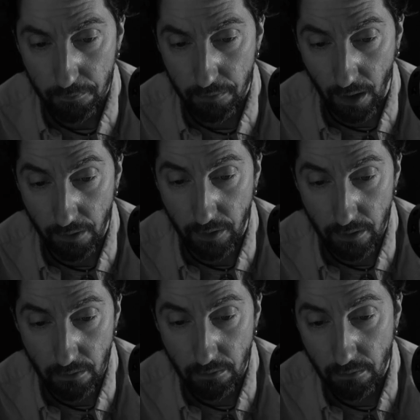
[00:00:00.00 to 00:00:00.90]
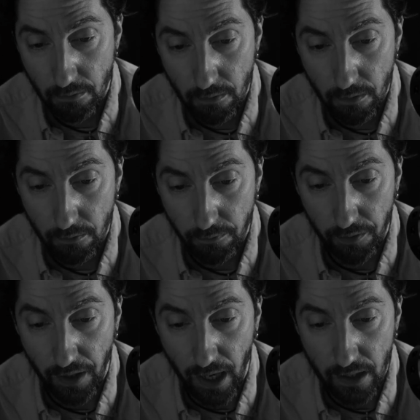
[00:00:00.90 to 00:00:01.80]
Private, for
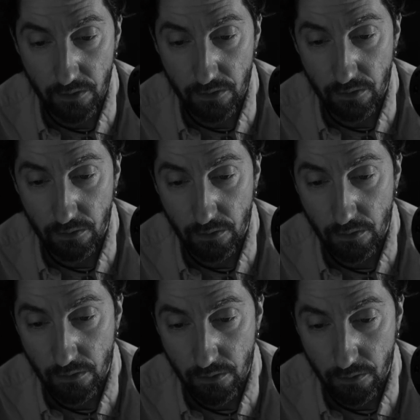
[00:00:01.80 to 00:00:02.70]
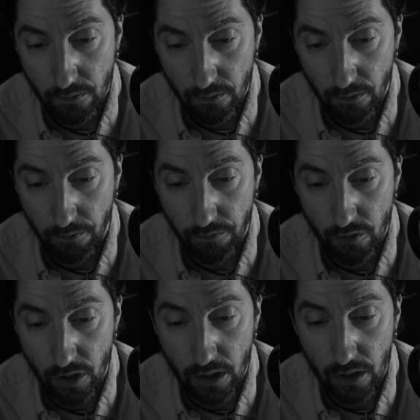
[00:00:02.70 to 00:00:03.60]
the hands of
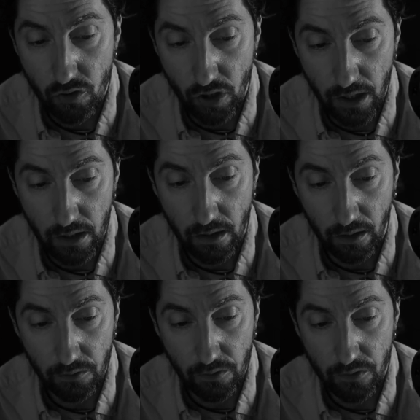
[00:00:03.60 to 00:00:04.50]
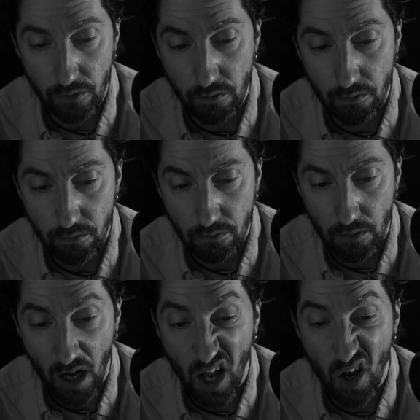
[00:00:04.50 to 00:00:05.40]
G. J. Utterson
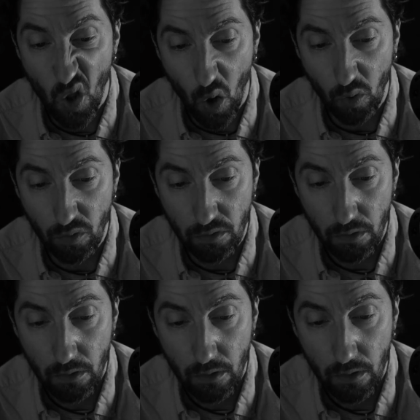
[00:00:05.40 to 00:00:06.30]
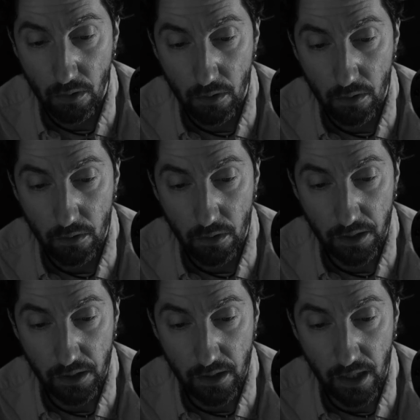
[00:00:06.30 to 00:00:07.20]
alone,
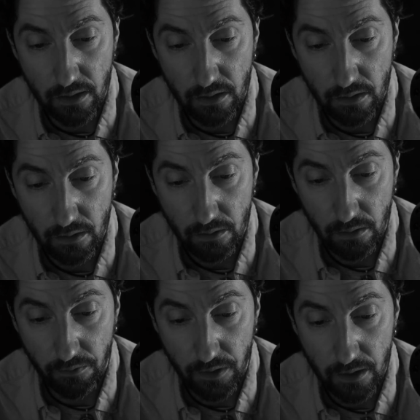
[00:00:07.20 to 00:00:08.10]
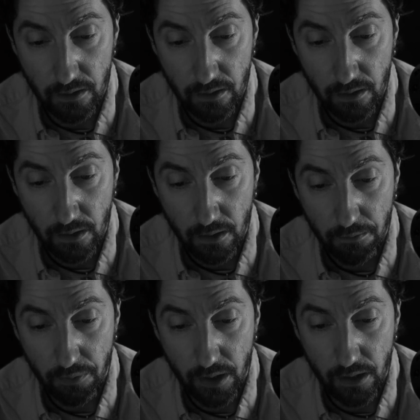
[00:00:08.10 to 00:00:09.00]
and in case of his
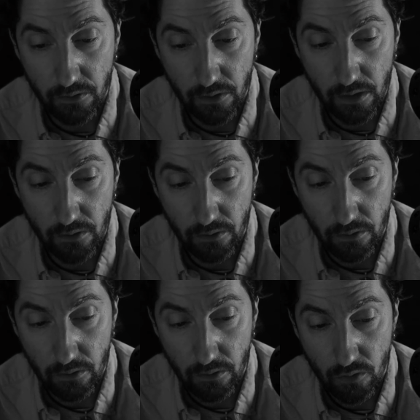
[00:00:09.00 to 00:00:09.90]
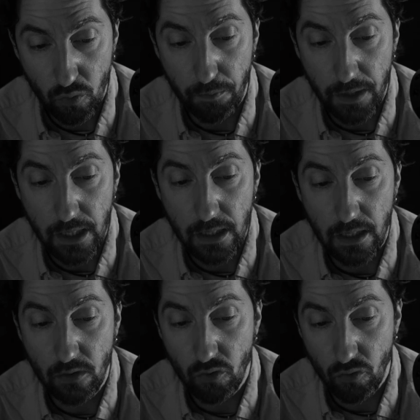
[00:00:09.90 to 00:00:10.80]
predecease, to be
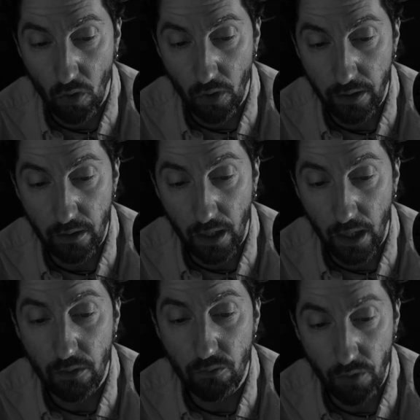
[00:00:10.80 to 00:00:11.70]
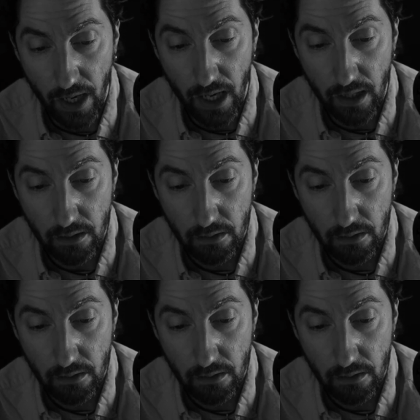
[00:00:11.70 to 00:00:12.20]
destroyed unread.